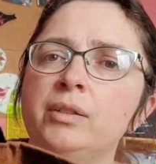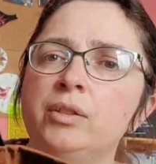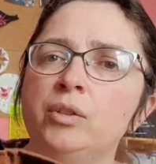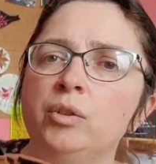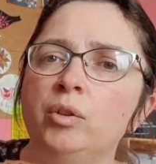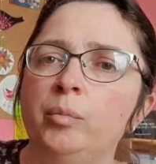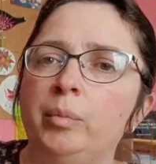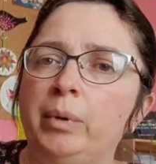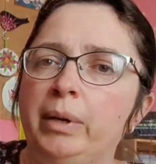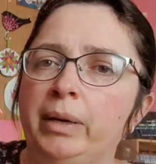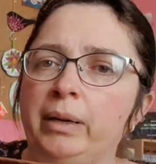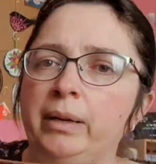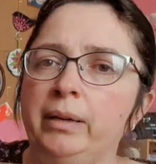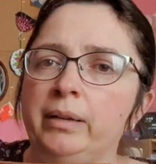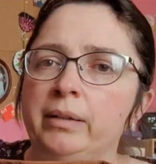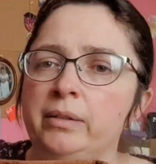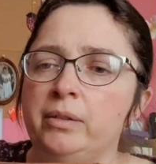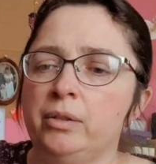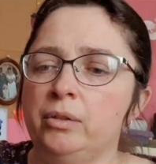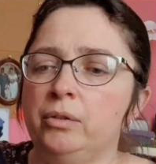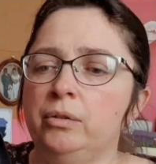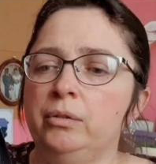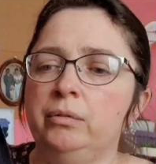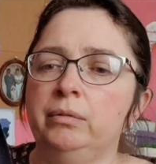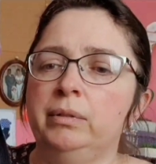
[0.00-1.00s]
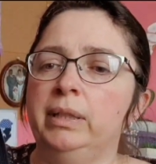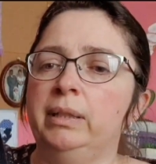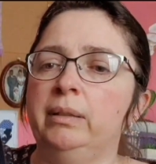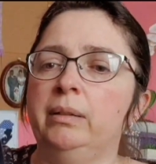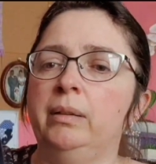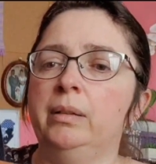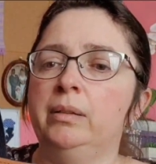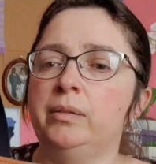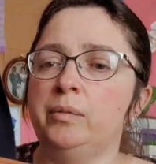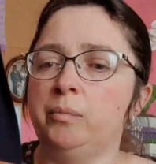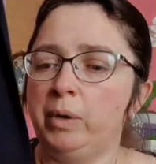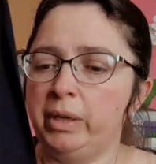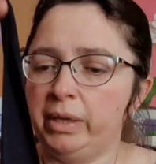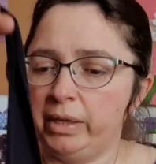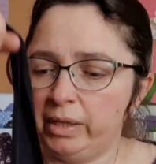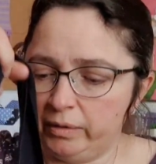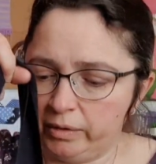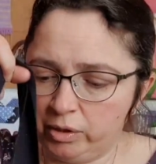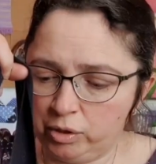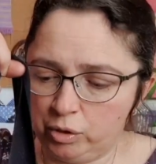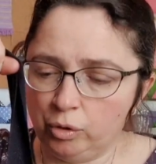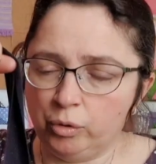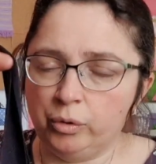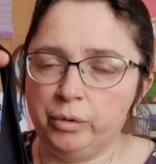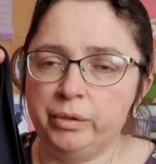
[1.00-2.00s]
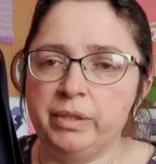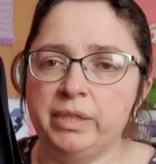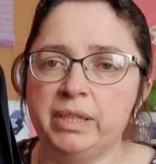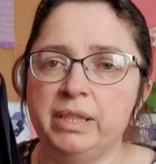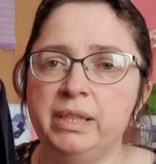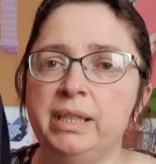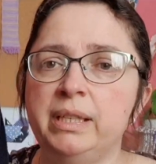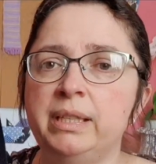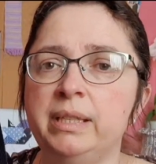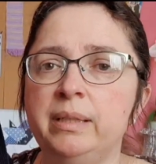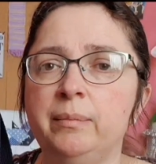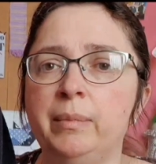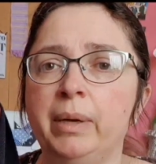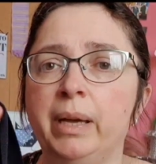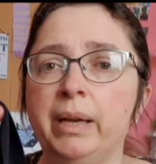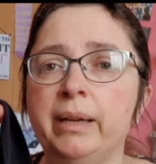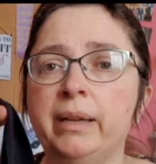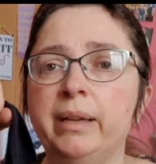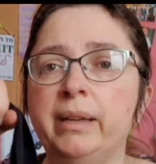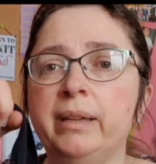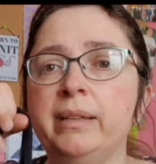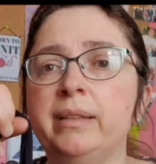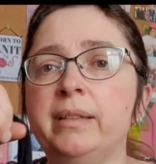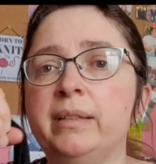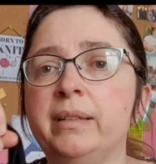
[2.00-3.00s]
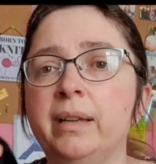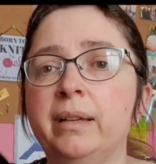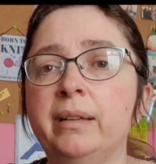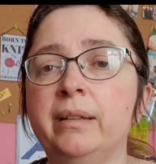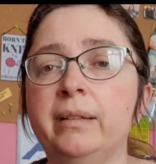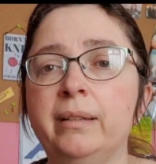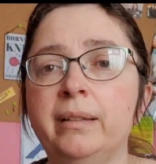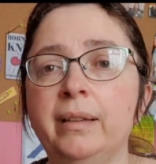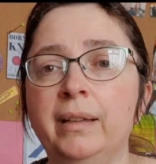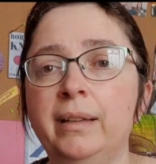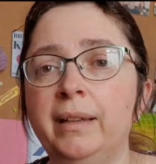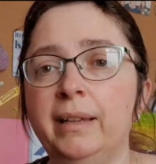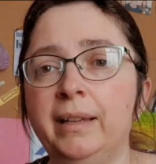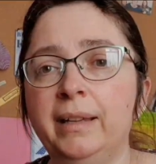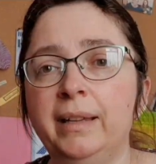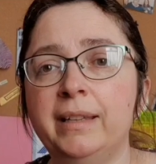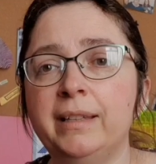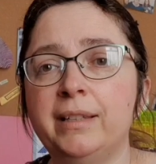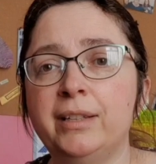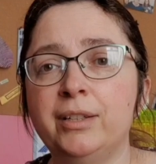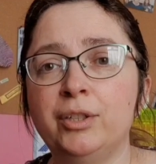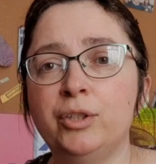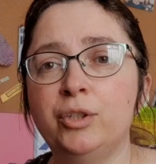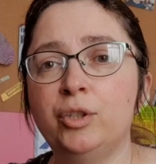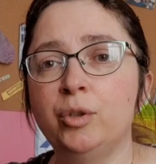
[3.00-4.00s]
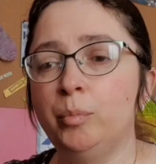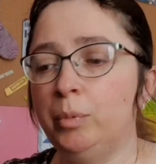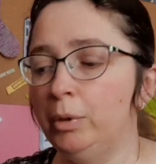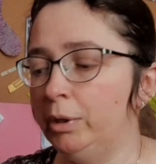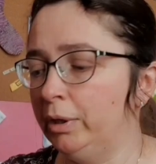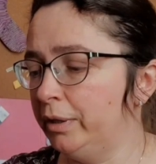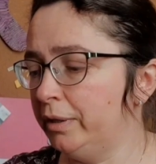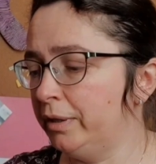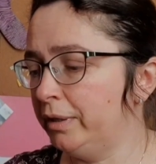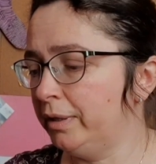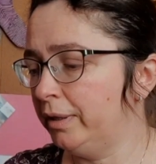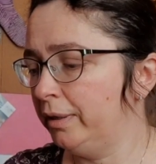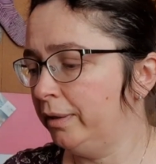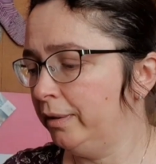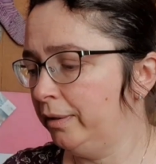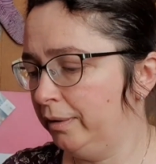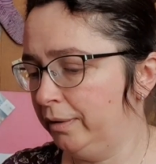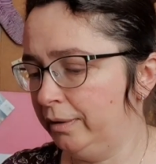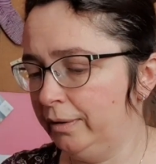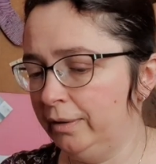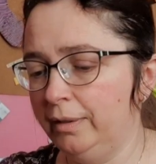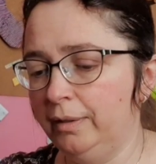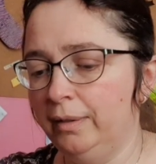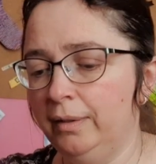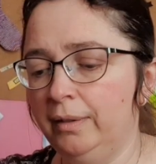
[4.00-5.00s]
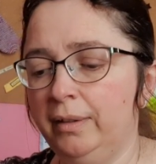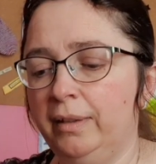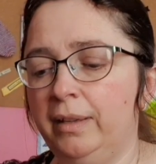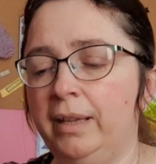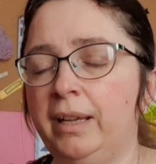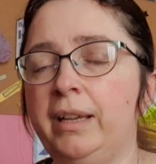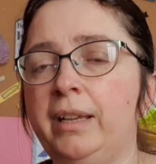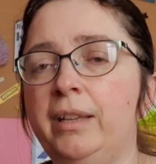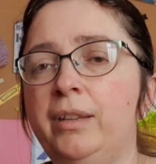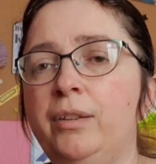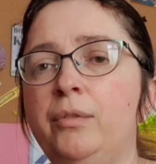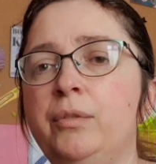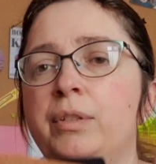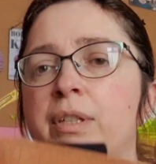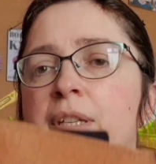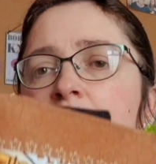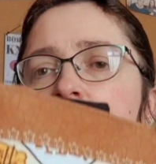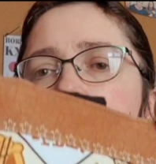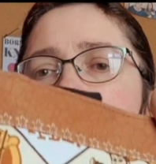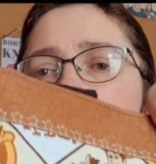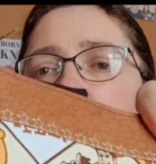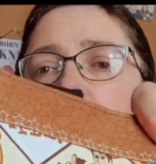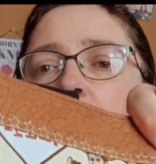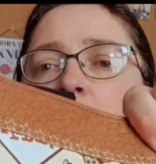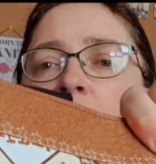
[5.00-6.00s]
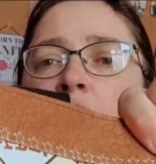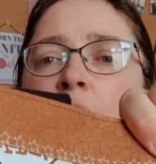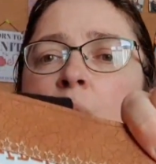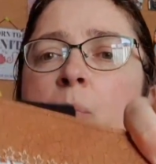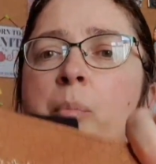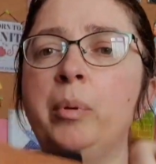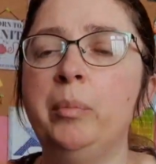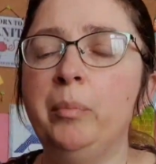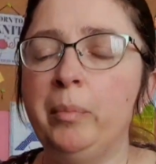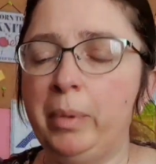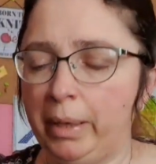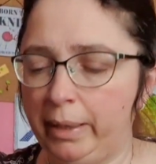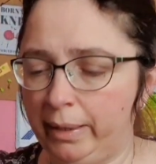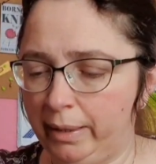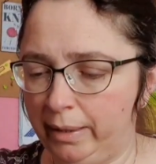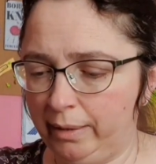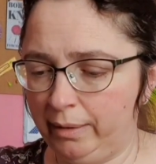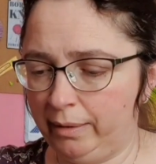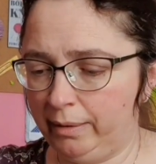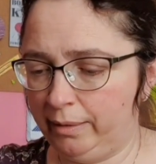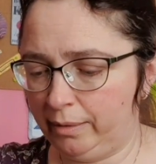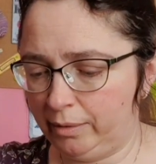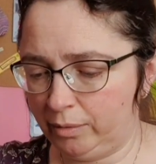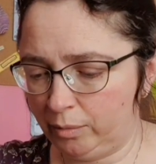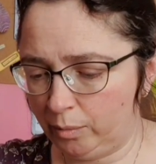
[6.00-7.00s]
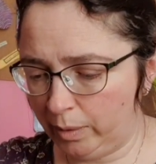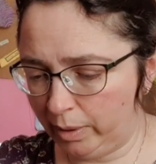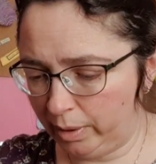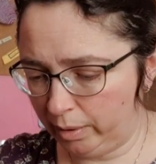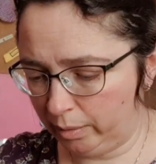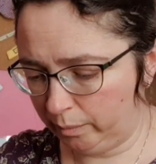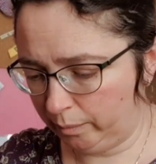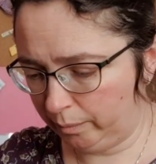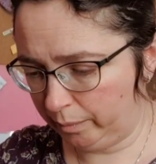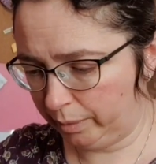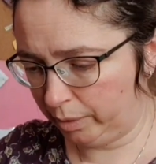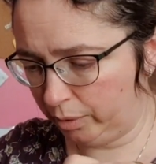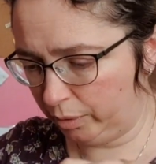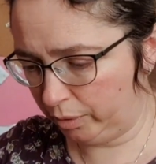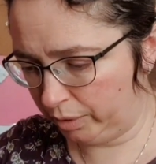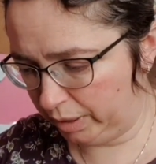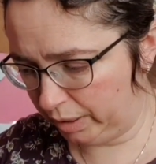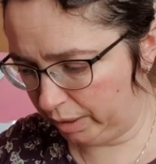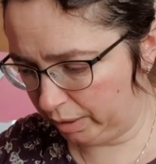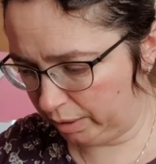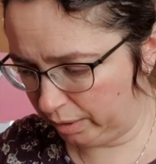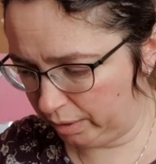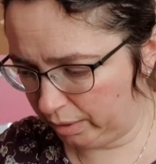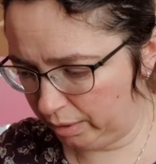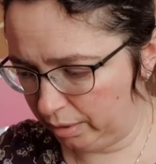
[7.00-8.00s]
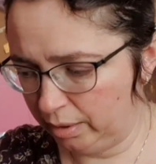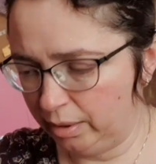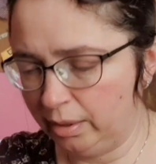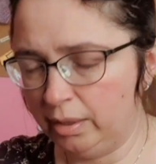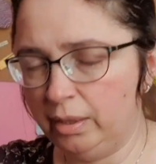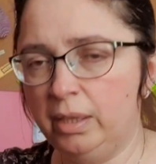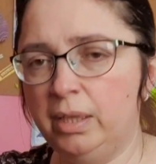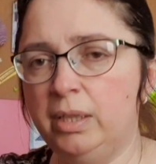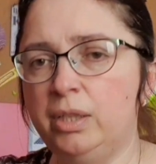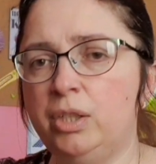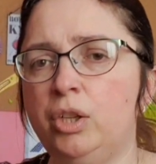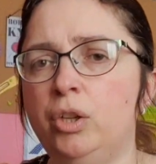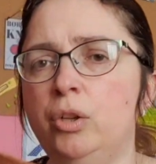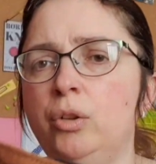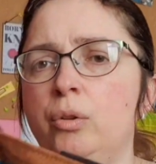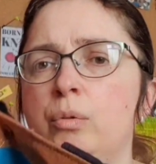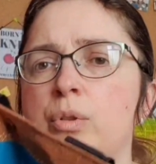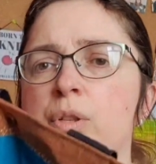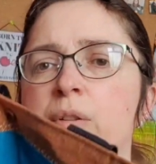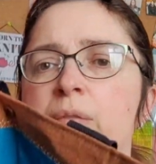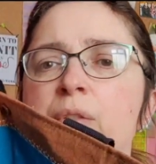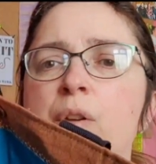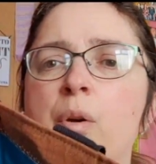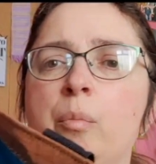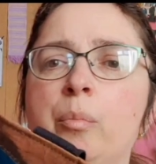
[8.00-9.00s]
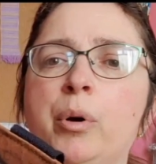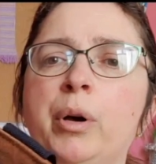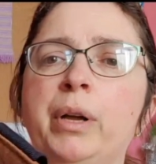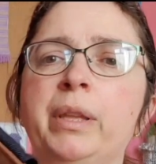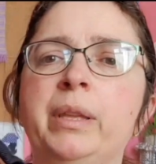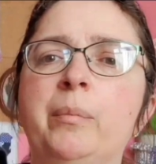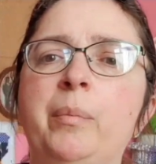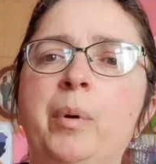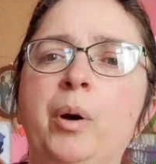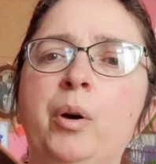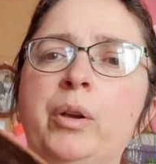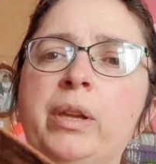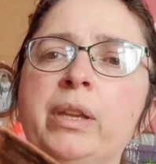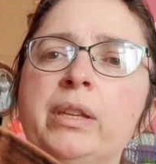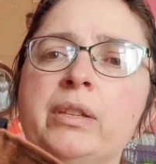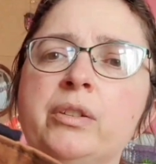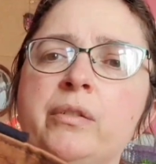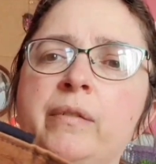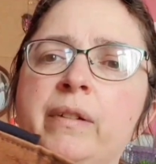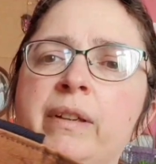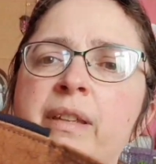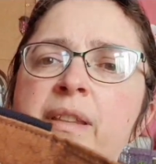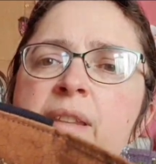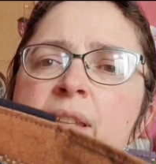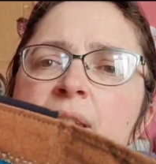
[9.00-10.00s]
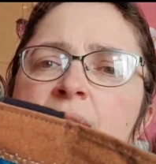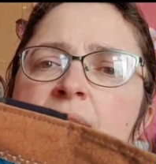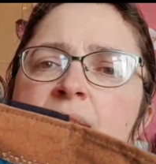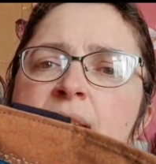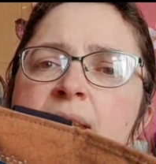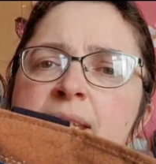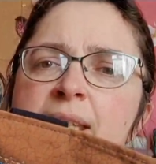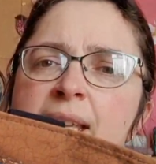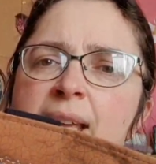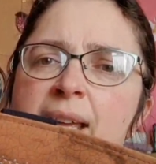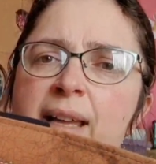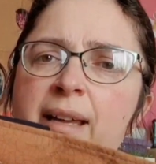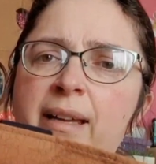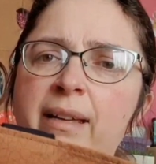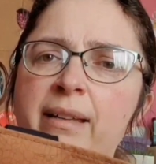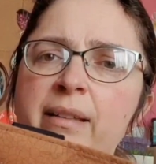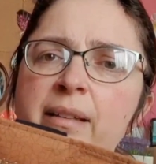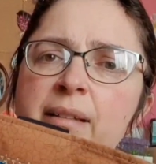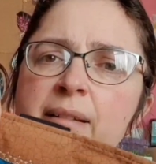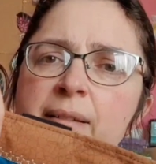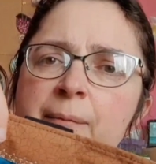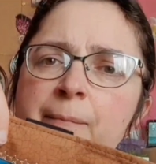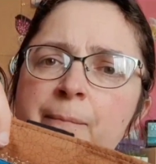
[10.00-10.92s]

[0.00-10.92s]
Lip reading: tote bag. So when it's done as a knitting bag, it's going to double as I can use it as a big shopping bag as well, because it's huge. I've not put any pockets or anything inside,